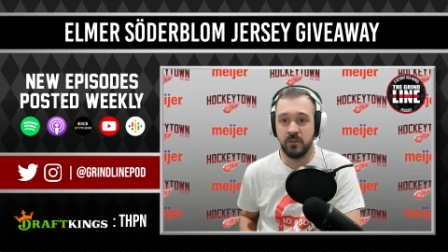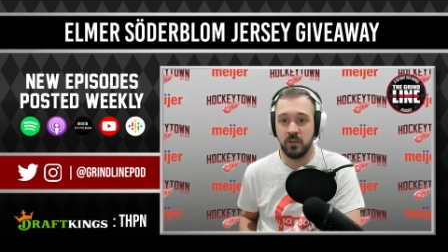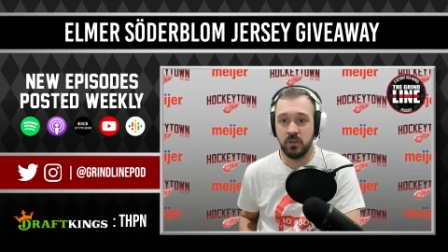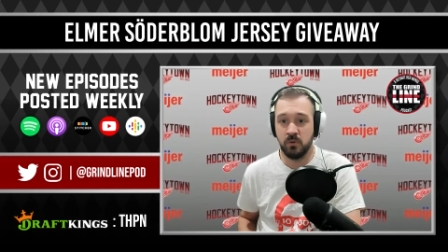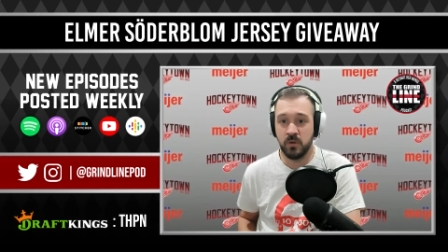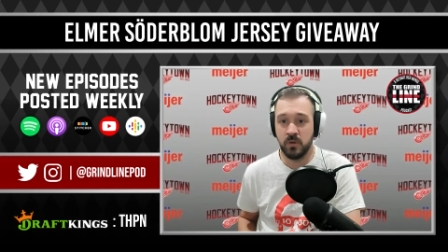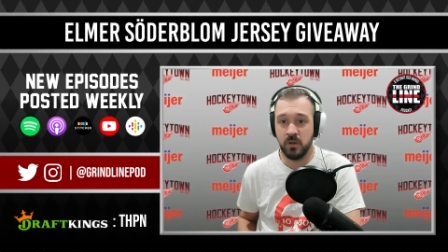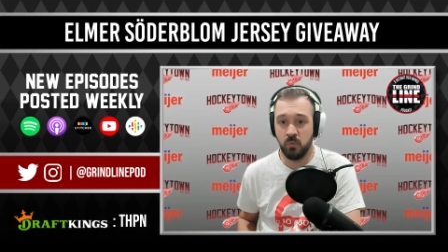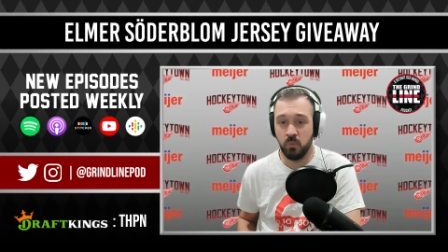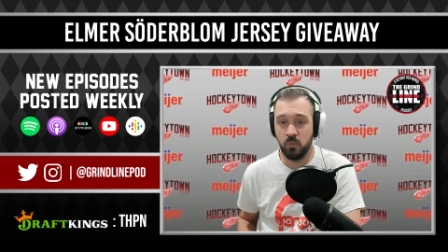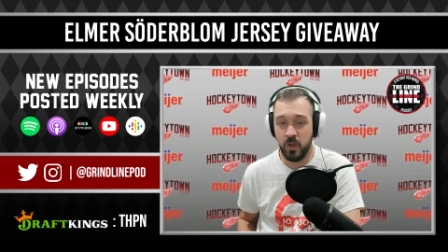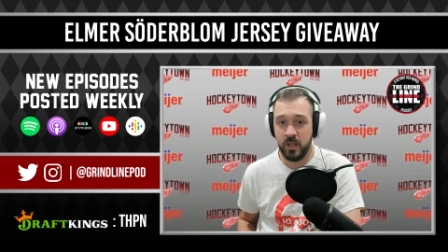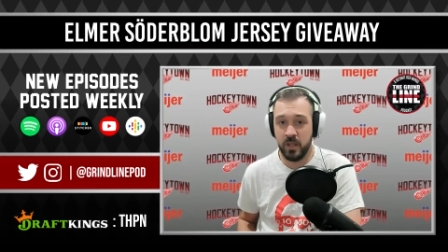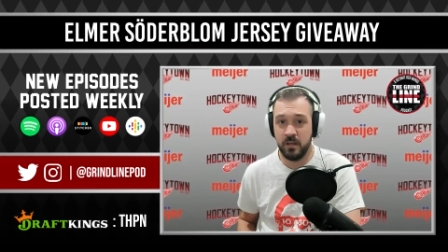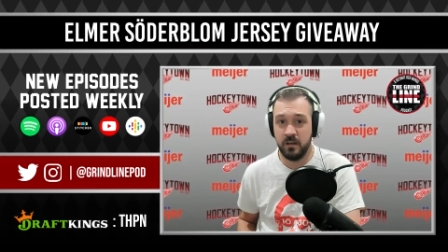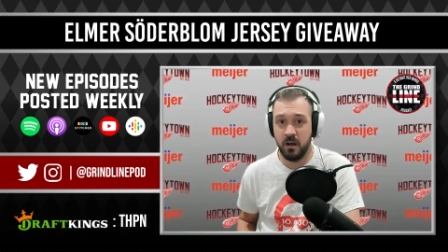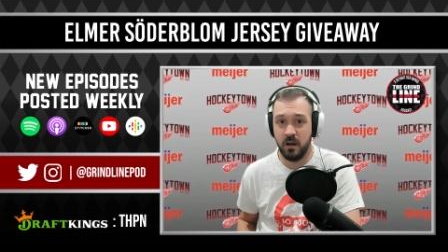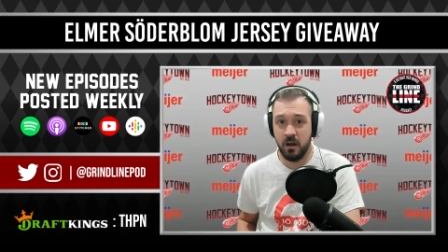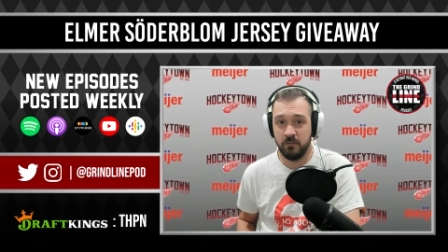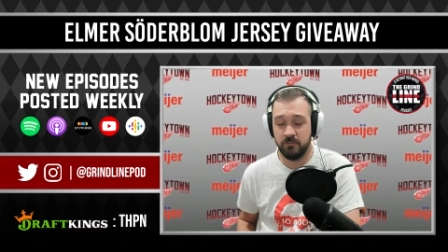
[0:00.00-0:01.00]
You can
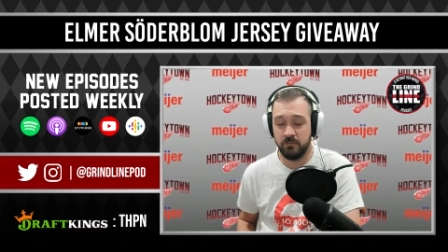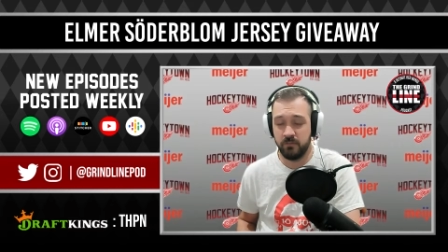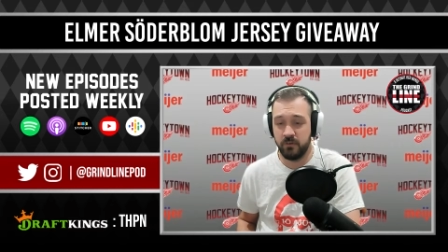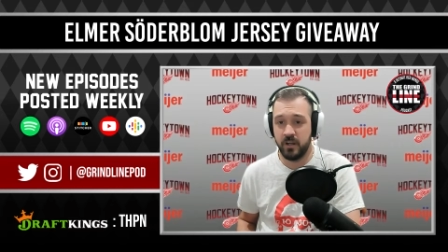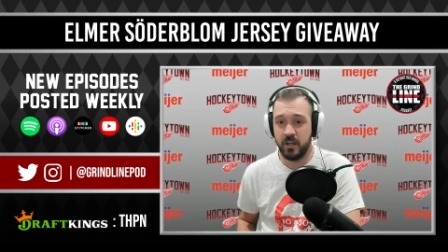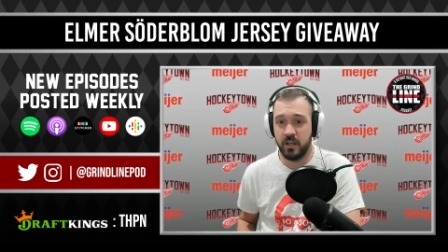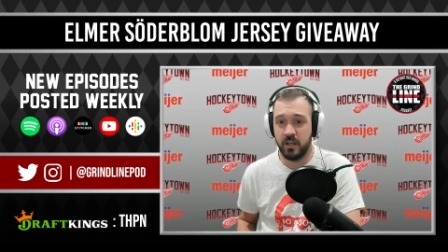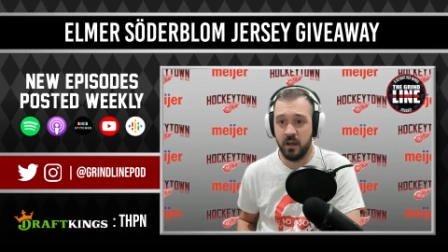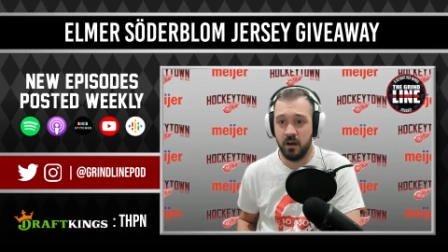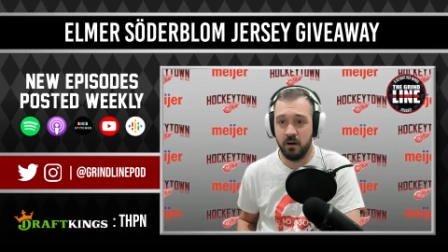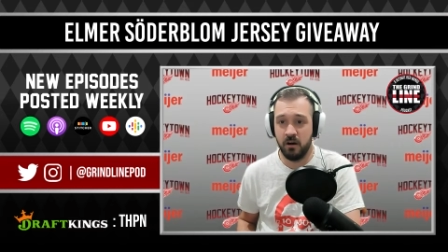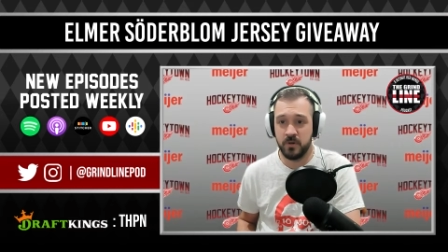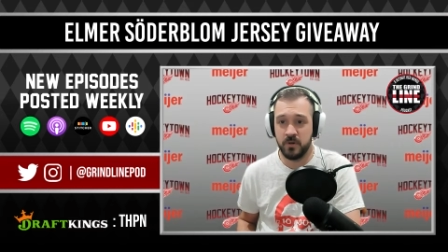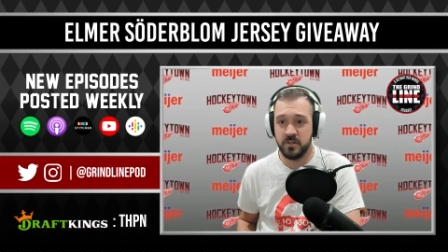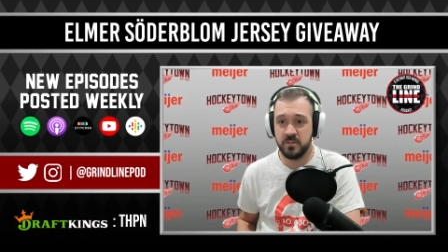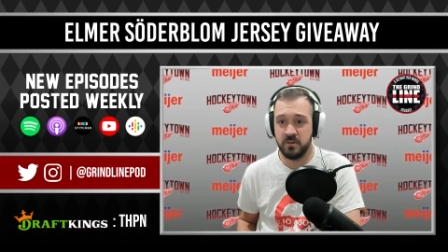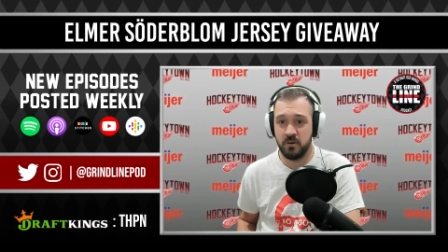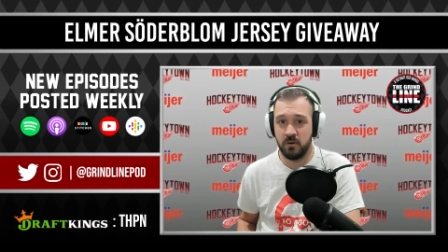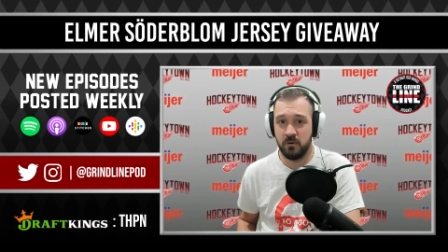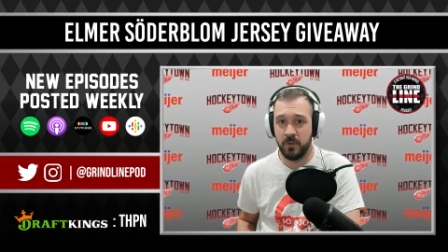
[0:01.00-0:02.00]
win a free Elmer
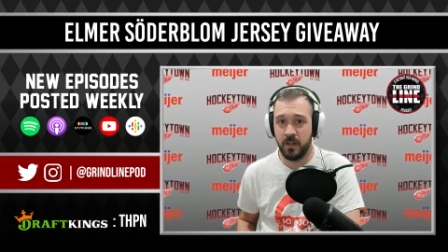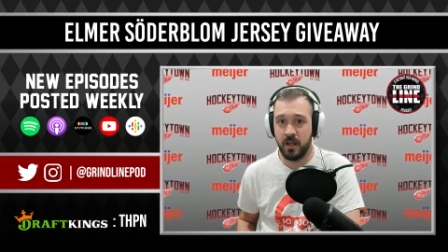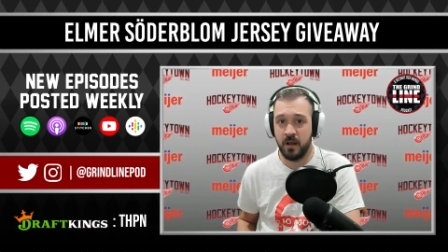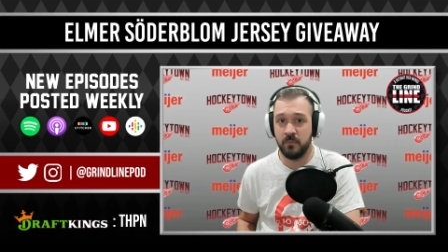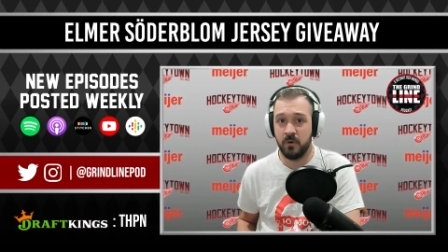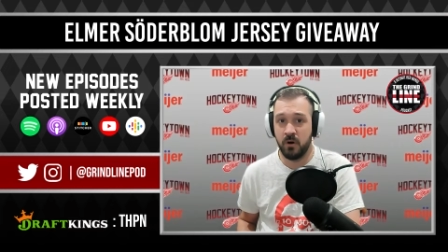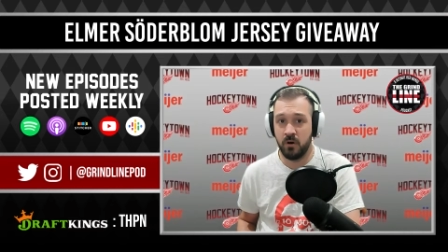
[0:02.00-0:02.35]
Söderblom